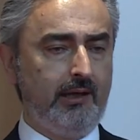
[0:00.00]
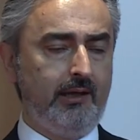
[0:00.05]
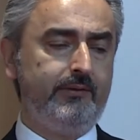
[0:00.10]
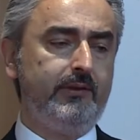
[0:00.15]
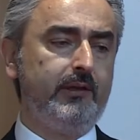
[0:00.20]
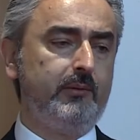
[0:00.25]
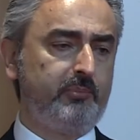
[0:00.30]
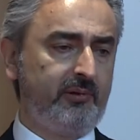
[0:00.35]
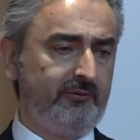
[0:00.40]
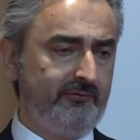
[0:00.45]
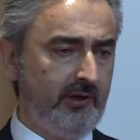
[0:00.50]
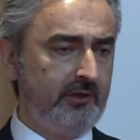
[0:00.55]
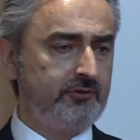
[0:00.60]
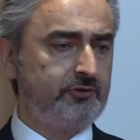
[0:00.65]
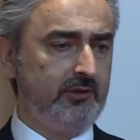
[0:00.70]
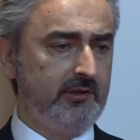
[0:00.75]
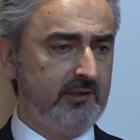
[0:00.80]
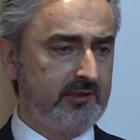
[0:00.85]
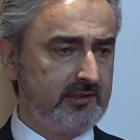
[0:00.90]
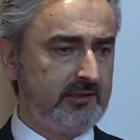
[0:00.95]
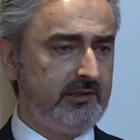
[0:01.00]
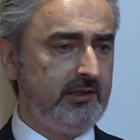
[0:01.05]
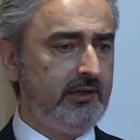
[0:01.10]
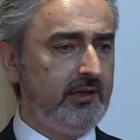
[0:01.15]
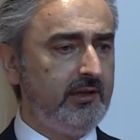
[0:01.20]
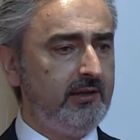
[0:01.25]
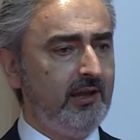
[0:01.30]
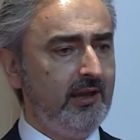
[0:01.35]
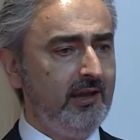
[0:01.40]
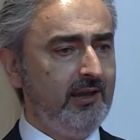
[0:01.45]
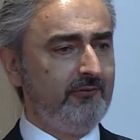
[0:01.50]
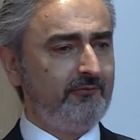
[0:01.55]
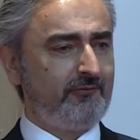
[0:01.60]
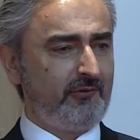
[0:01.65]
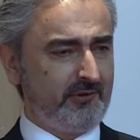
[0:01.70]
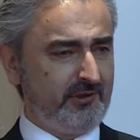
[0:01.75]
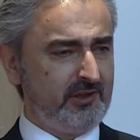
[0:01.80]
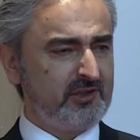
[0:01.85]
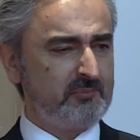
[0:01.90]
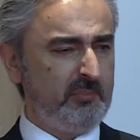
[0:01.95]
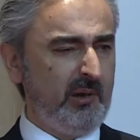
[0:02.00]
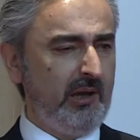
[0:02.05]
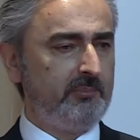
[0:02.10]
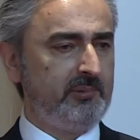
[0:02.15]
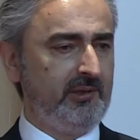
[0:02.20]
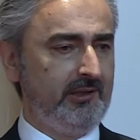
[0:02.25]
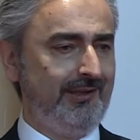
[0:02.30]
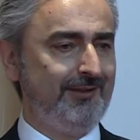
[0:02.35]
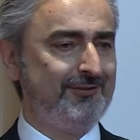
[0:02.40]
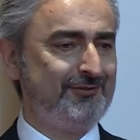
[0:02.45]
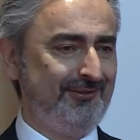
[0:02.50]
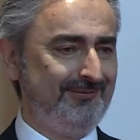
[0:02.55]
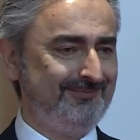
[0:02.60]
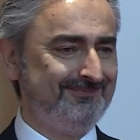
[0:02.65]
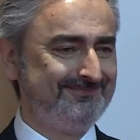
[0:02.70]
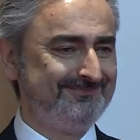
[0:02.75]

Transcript: I think prevention is key for this population.